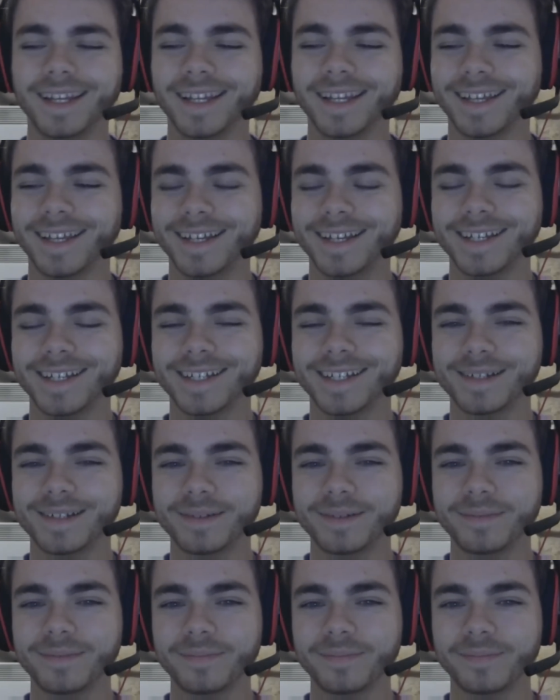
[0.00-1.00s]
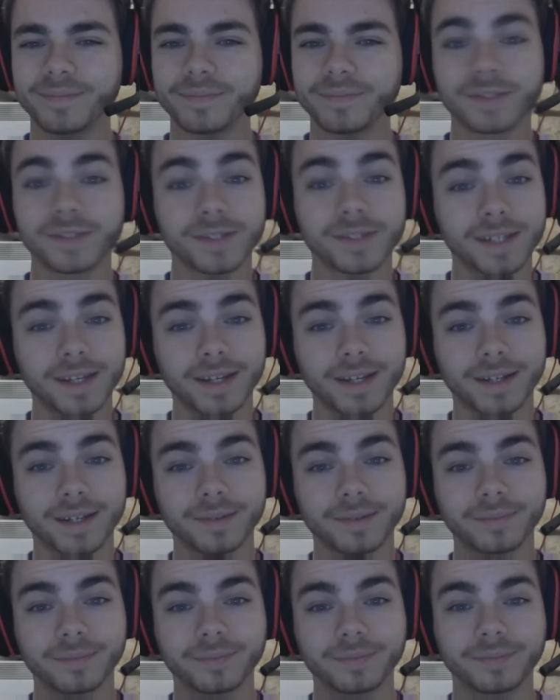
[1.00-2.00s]
um, so see ya.
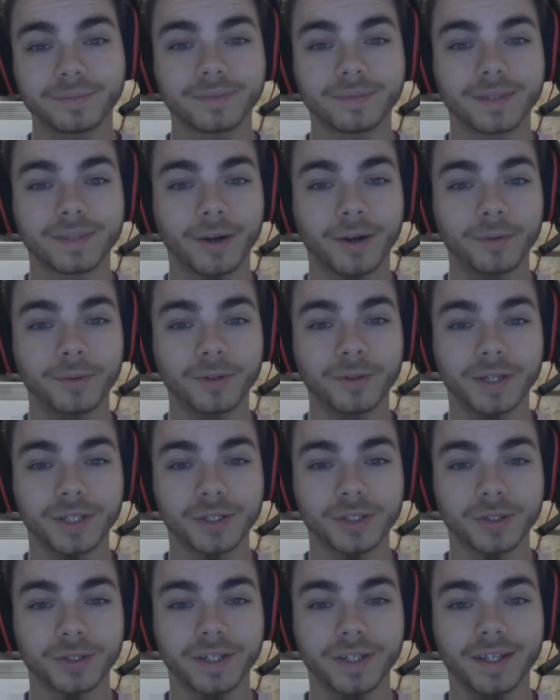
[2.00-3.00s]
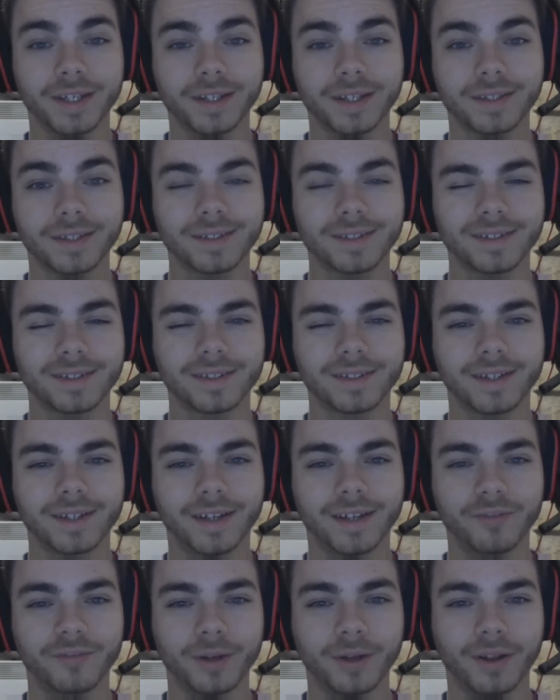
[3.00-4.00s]
Hope you enjoyed it.
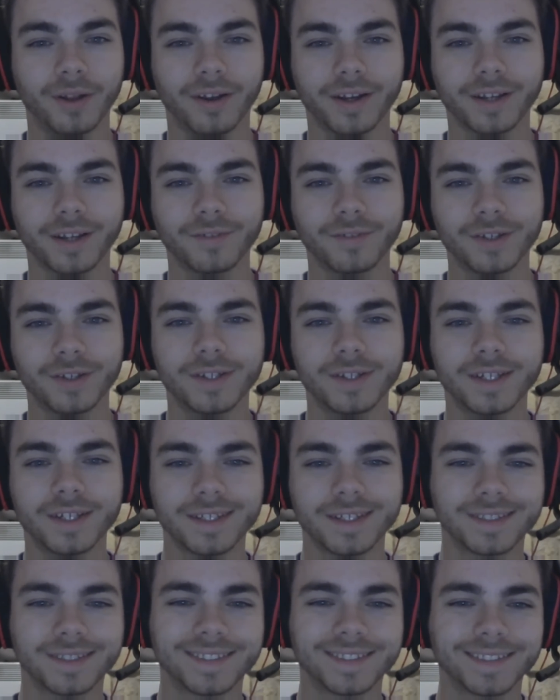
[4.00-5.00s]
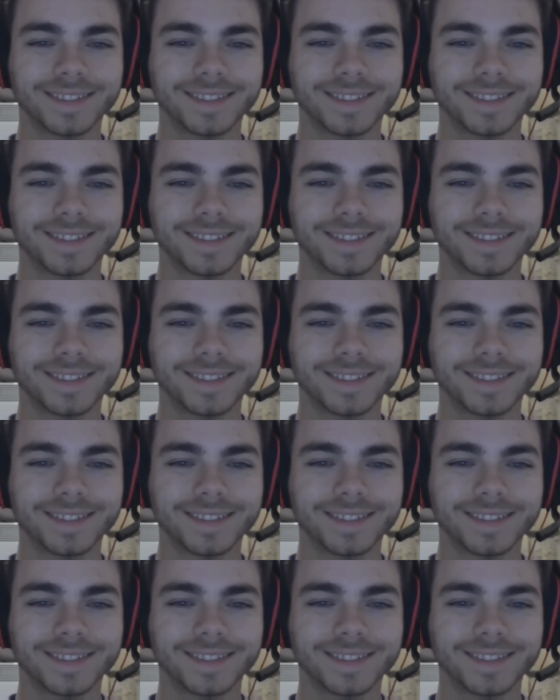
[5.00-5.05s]
Leave me a like if you did.